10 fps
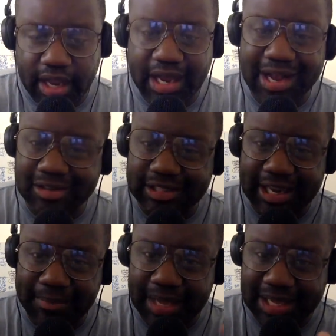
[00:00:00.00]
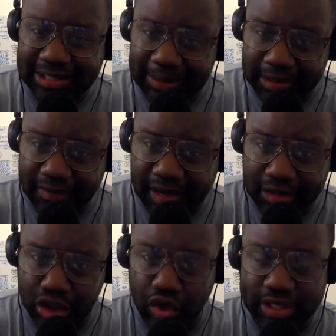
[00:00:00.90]
and understanding being a simp is a fucking
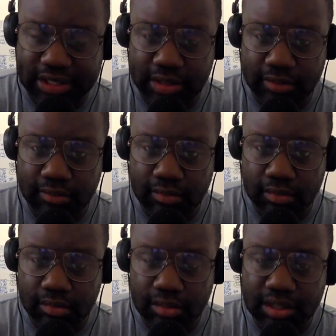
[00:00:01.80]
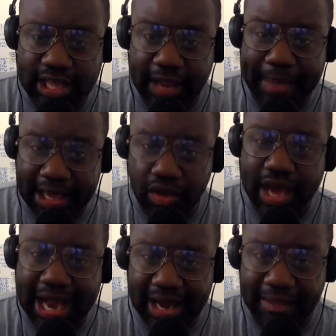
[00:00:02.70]
choice. Take back your
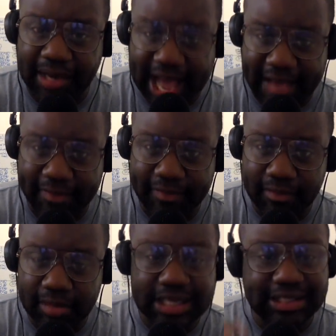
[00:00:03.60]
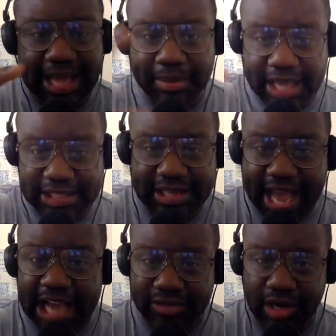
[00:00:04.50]
goddamn life and stop kissing the
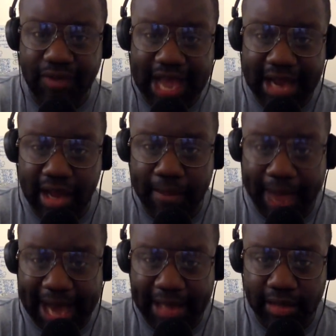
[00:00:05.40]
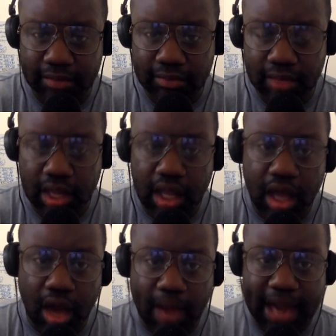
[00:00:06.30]
ass for every goddamn body.
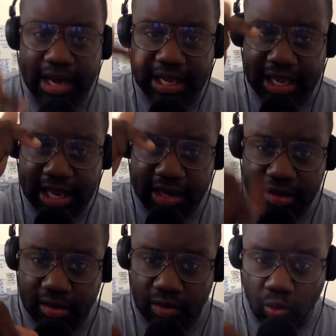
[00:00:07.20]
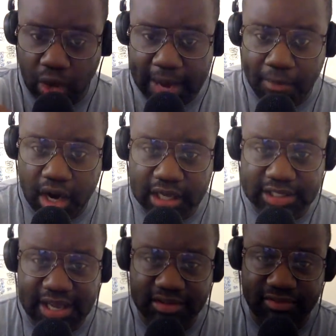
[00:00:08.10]
All right, and again, read Marcus
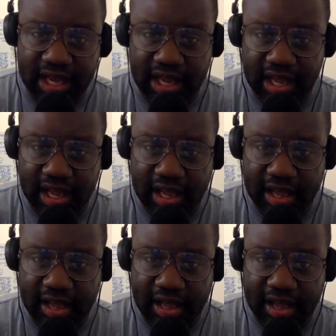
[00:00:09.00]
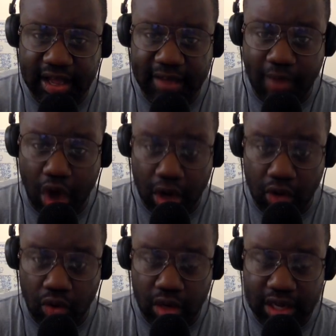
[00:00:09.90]
Love's
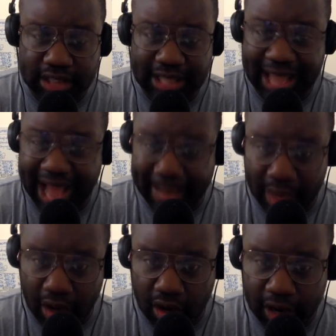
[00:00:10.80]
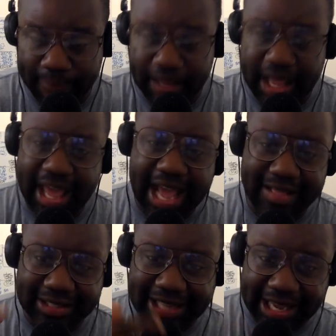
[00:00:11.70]
article on this, comment on it. And
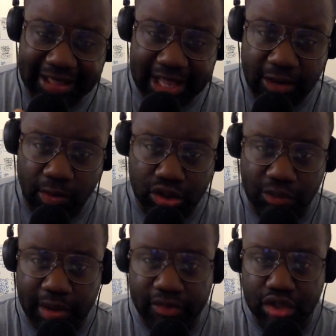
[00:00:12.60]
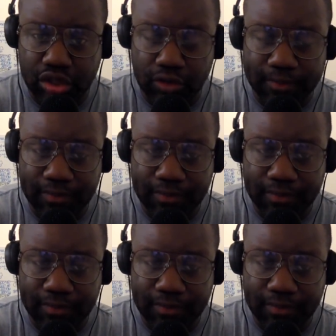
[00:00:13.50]
the second thing we want you to brothers to do,